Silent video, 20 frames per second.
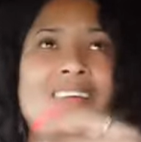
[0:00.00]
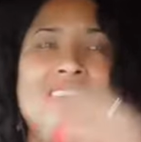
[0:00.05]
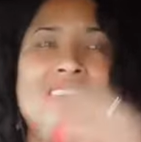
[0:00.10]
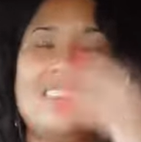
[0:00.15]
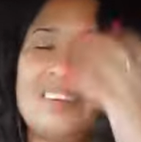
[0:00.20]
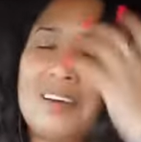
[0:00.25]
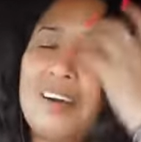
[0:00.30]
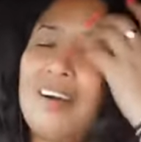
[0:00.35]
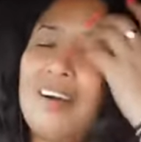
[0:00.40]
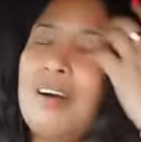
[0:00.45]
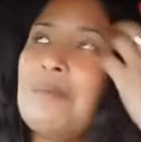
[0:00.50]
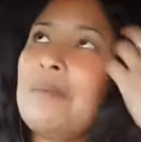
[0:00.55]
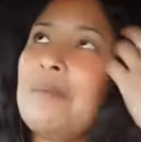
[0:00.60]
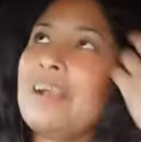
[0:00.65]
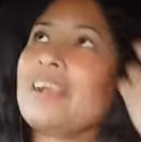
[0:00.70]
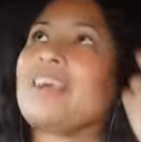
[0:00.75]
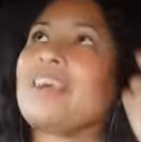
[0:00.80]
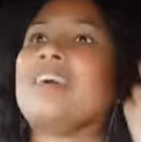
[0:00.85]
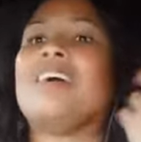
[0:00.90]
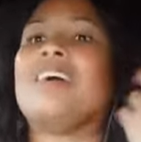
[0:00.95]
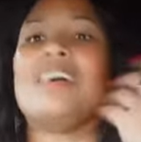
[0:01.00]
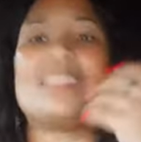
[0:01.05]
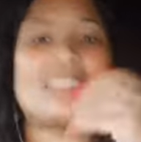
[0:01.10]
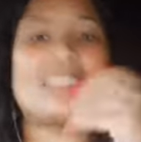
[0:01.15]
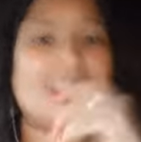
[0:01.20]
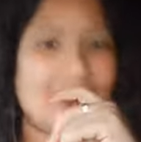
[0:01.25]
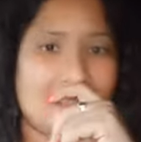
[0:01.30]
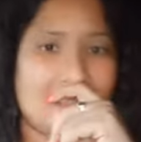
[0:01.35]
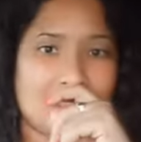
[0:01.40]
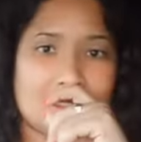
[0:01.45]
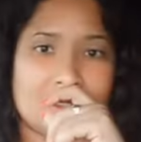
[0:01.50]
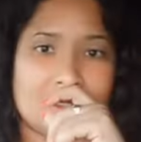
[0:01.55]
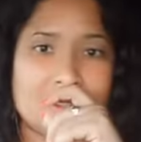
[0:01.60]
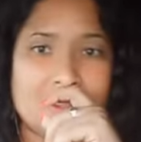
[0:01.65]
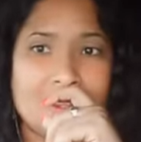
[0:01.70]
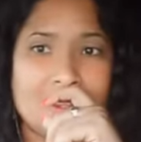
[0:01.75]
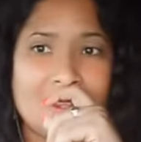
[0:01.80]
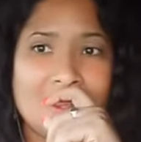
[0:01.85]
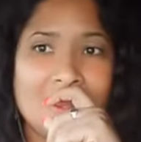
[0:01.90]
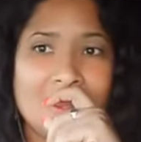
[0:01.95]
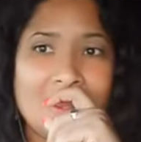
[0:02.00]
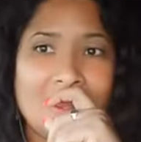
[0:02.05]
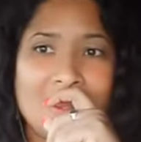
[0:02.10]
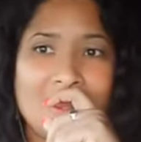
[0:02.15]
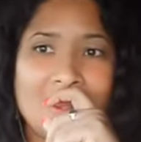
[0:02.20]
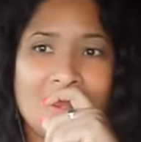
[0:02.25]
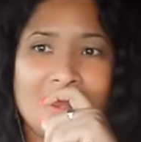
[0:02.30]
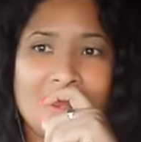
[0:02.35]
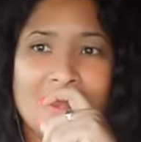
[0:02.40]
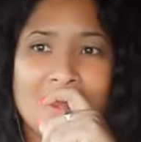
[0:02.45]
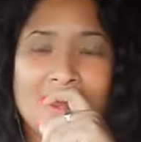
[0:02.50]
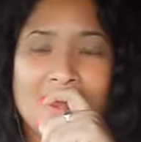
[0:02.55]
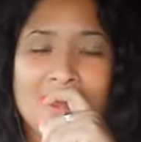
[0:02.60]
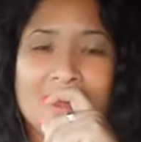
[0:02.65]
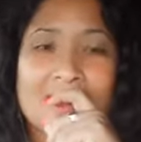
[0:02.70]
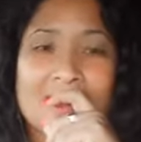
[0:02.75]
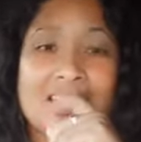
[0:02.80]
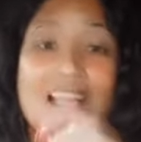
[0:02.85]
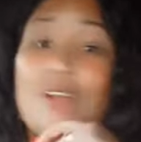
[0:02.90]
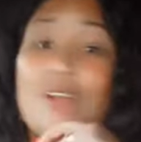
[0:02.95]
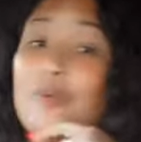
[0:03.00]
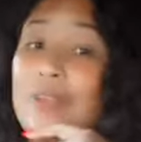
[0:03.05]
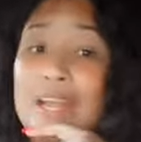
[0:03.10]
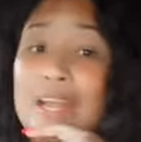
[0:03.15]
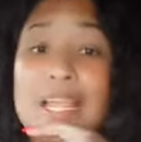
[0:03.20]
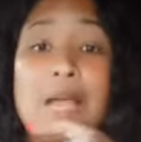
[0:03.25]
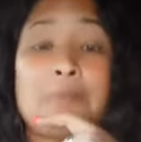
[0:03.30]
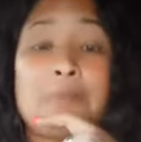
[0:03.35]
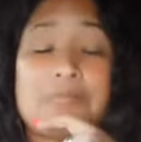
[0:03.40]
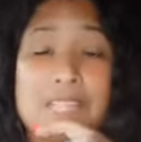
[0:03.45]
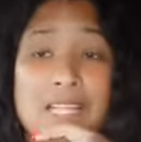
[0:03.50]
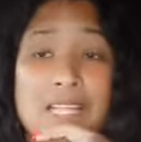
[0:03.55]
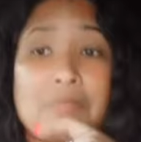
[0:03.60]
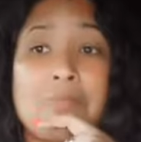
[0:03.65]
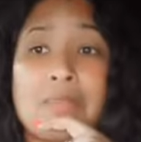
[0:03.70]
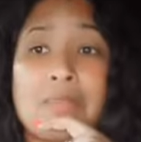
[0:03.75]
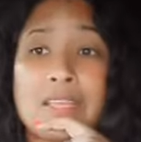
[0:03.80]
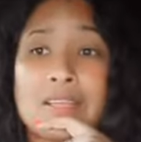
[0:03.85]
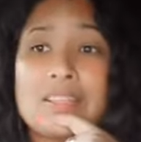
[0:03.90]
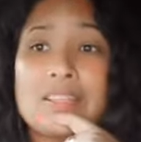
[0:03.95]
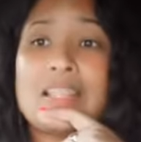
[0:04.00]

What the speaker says: oh my God, guys. That really upset me.